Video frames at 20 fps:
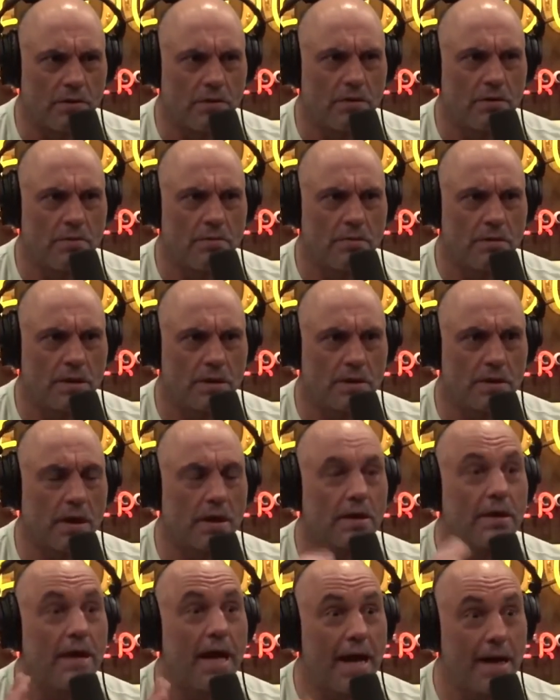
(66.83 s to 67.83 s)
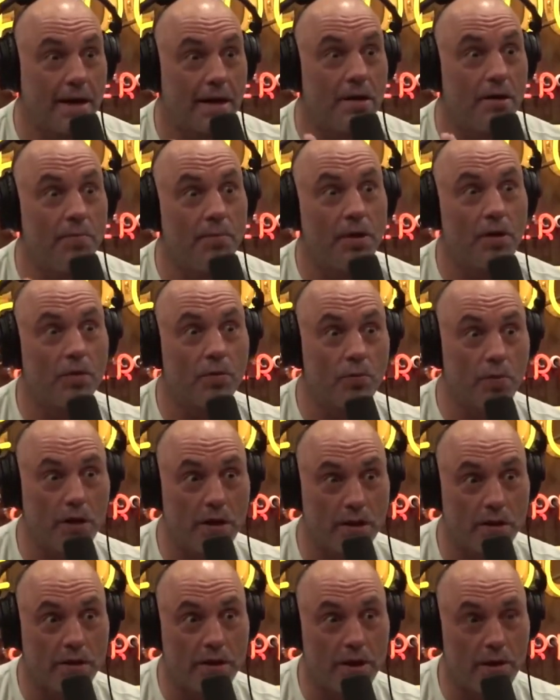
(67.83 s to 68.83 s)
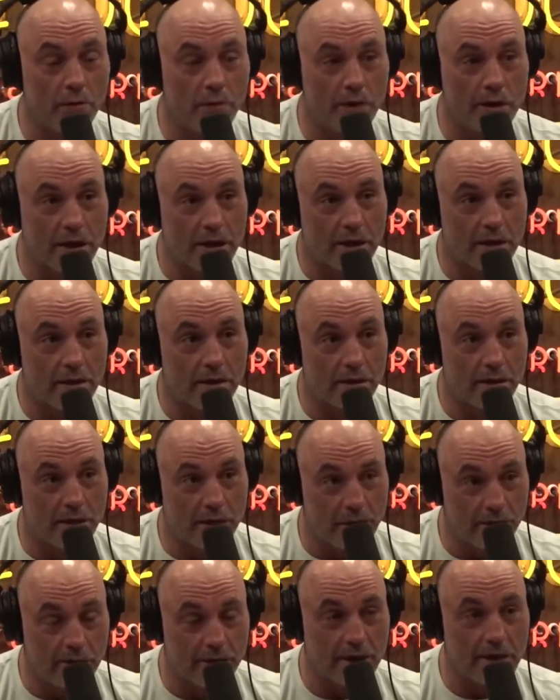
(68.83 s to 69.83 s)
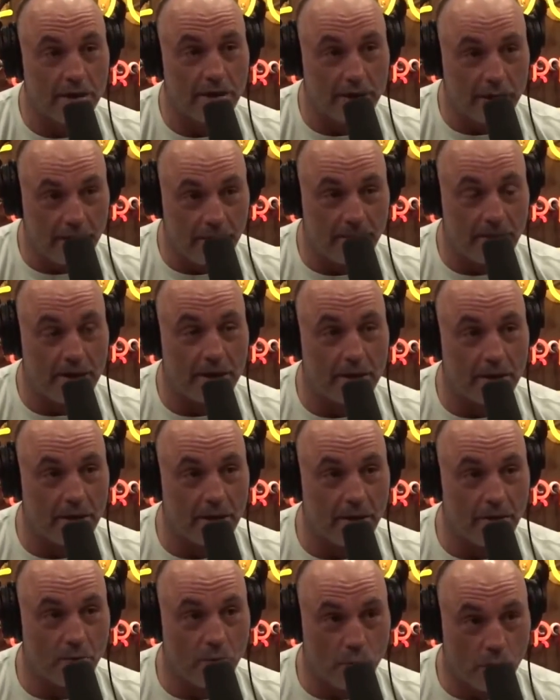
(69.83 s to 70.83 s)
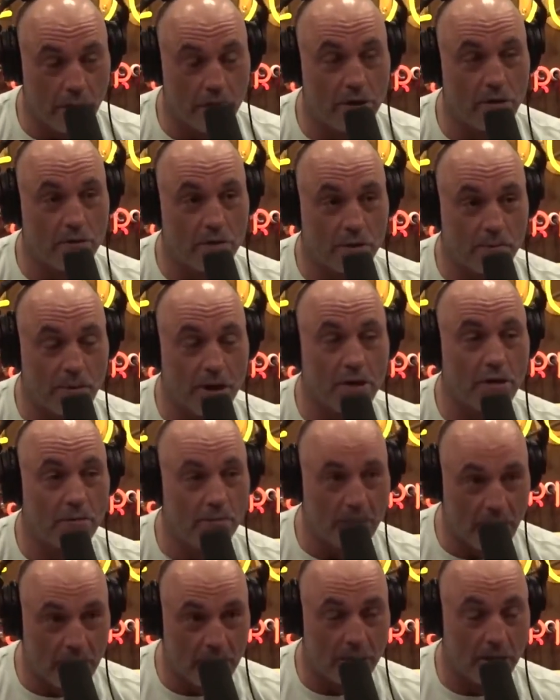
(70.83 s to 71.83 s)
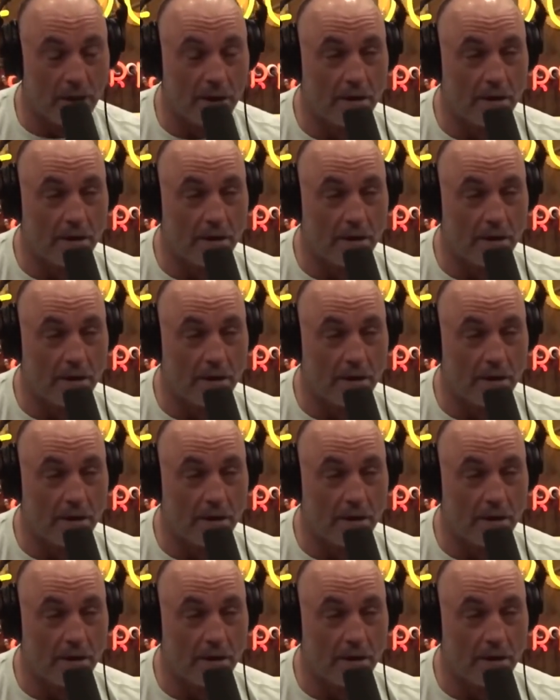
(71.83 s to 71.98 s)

Yeah. Because like that could it's be a scary. real thing where they no, could it, literally limit what you spend your money